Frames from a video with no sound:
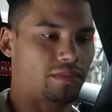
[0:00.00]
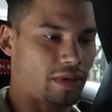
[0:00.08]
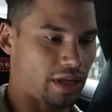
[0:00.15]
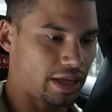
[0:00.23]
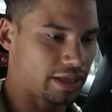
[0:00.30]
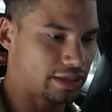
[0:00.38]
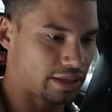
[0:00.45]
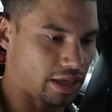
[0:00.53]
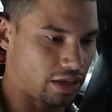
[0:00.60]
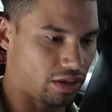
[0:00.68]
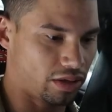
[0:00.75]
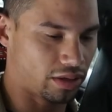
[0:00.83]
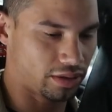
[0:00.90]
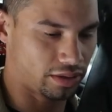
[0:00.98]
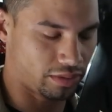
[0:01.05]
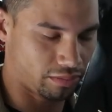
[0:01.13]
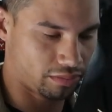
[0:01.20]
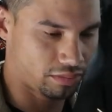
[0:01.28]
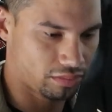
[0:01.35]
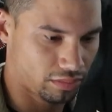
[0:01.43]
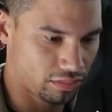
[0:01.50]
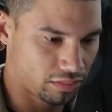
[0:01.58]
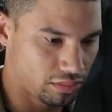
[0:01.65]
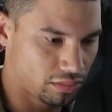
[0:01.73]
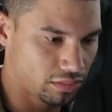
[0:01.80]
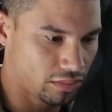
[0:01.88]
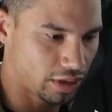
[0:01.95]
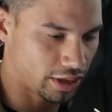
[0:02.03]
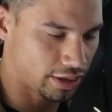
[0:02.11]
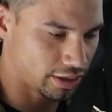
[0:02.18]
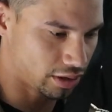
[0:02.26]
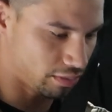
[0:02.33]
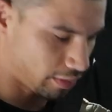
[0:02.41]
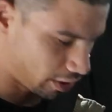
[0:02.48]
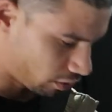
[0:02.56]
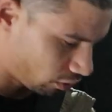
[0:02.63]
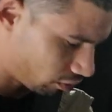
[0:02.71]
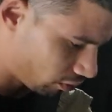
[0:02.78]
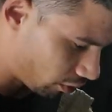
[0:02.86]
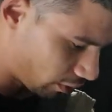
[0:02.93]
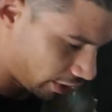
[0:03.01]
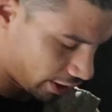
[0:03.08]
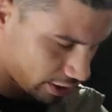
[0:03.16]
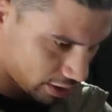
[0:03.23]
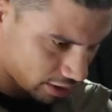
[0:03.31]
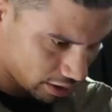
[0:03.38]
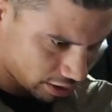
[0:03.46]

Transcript: My legs kind of hurt because I guess because I'm like holding my weight.